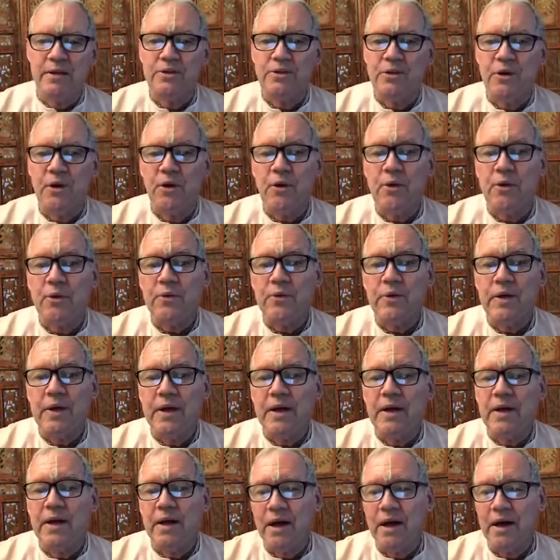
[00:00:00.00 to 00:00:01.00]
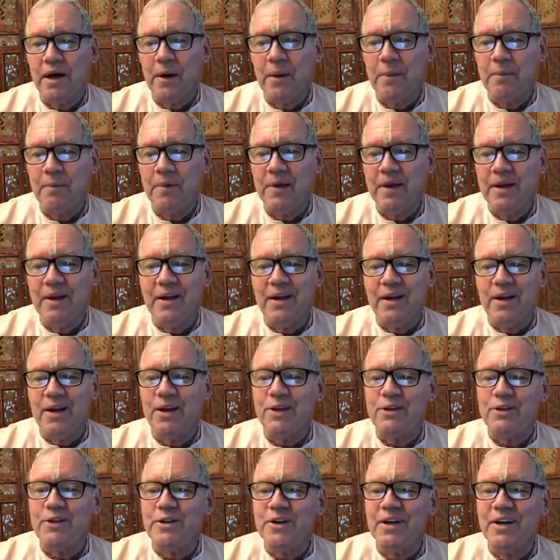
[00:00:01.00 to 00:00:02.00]
And so um,
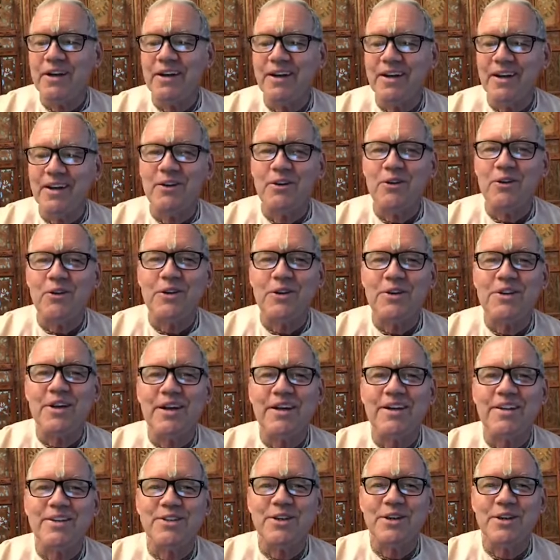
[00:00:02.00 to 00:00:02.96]
it's Lord,